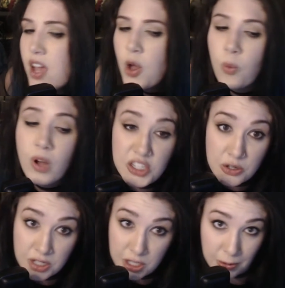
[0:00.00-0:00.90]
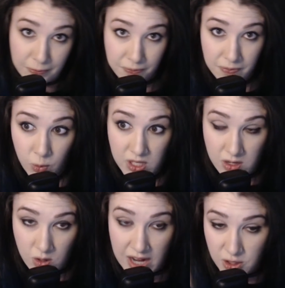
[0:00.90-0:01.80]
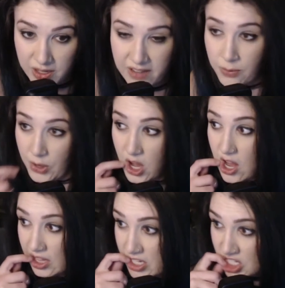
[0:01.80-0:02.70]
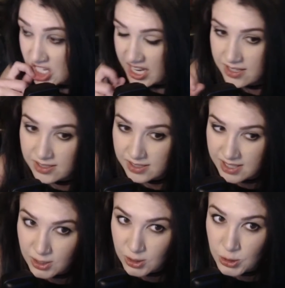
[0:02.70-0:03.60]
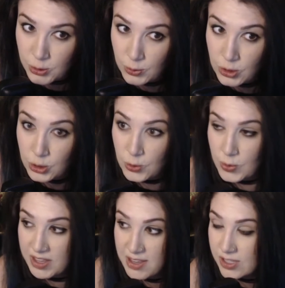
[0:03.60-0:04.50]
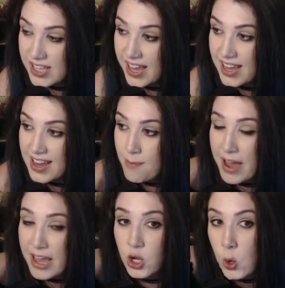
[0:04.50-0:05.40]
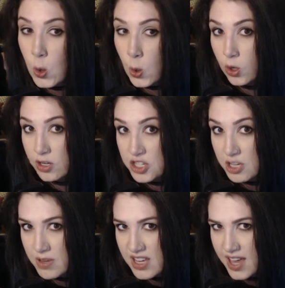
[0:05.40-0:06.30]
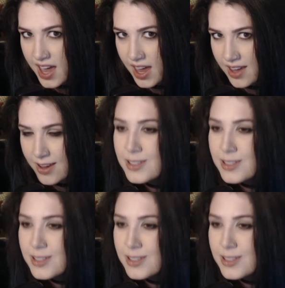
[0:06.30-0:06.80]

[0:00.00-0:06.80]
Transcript: What you do when you graduate from college is you say my core GPA.